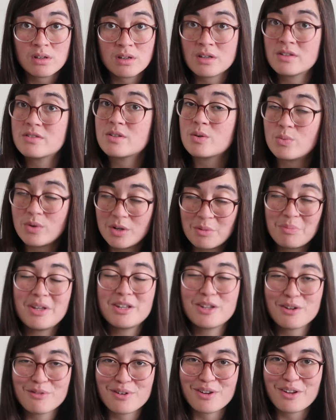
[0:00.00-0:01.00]
Because it would
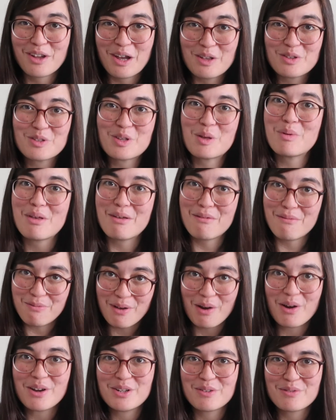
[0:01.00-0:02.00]
be different, guys. It'd be a
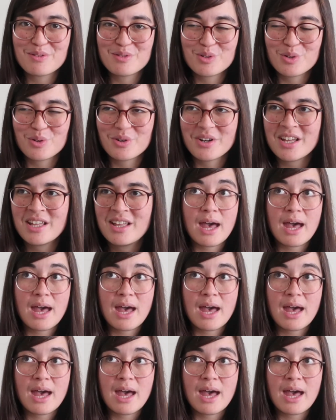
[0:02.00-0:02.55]
very different story.